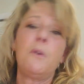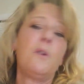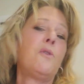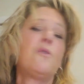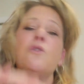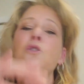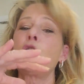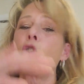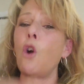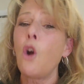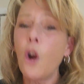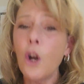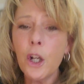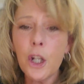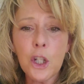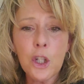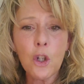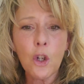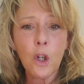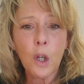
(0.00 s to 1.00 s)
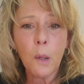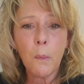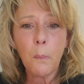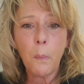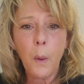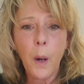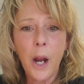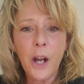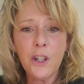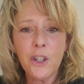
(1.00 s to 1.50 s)
you've started your
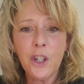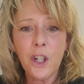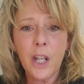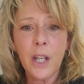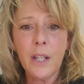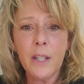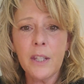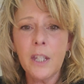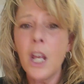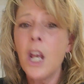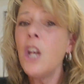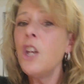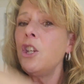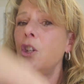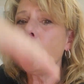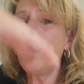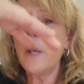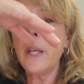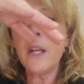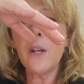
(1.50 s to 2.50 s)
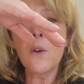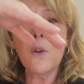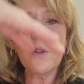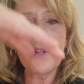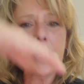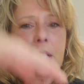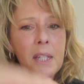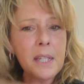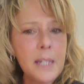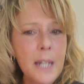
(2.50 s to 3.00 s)
compressions, you hear
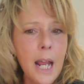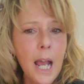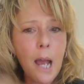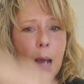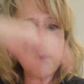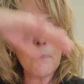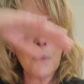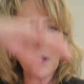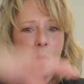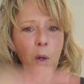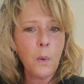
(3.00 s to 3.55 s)
the snap, the